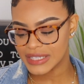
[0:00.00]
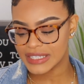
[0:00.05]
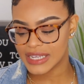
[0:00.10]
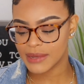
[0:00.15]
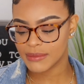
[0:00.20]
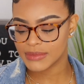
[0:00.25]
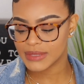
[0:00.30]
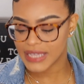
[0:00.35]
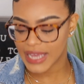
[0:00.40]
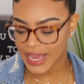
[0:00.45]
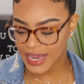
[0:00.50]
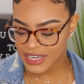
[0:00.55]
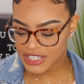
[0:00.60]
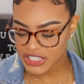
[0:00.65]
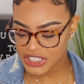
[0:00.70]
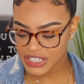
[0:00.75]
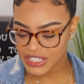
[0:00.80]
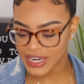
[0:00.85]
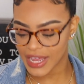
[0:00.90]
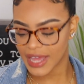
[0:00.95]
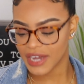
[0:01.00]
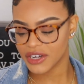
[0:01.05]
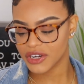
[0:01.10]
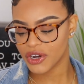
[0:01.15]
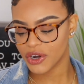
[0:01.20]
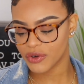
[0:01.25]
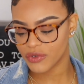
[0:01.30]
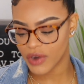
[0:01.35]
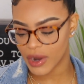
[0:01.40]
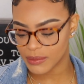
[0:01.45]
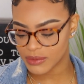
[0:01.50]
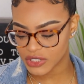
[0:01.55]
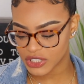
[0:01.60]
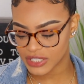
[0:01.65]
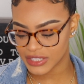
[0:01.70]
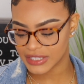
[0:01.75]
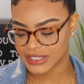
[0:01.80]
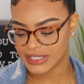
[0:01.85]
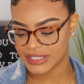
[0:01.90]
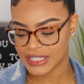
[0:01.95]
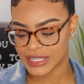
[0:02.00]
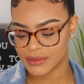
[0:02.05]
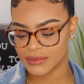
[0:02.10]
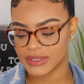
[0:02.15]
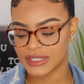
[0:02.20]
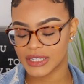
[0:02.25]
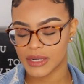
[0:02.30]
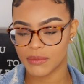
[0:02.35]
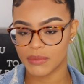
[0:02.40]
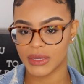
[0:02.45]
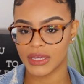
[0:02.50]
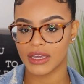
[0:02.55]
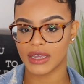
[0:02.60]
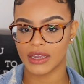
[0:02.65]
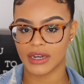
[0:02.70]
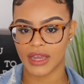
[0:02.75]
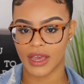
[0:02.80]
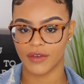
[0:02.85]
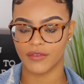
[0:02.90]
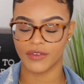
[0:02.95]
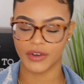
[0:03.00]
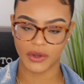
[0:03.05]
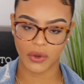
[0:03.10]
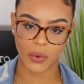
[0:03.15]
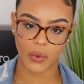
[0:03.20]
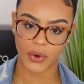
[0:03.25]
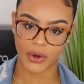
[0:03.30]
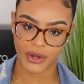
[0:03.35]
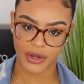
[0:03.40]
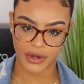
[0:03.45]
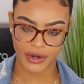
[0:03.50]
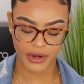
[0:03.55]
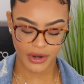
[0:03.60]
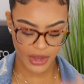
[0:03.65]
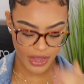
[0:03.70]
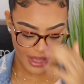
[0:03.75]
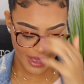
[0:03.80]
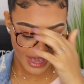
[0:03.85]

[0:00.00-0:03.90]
temptation and corruption seems to be in every corner?